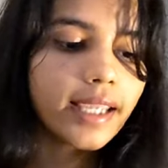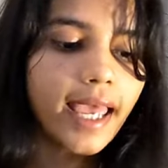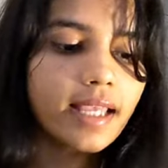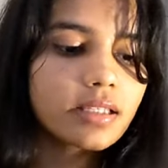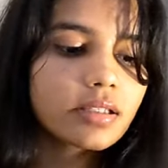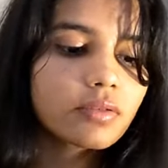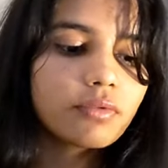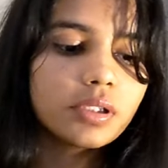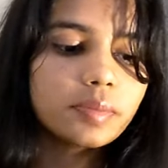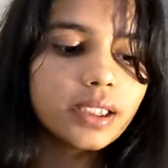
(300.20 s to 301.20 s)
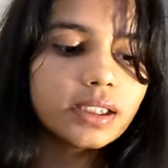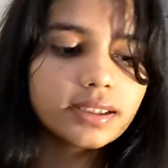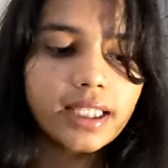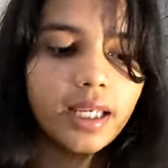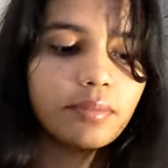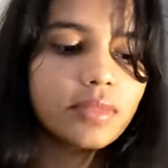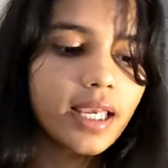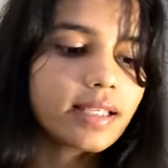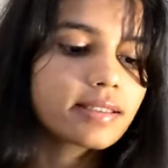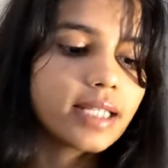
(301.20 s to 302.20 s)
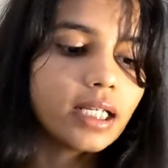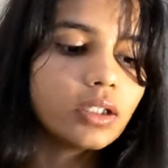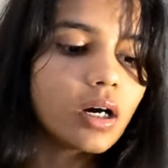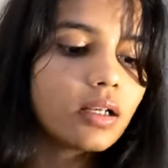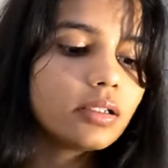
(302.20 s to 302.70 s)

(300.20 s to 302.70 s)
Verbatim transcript: gas will be same as $10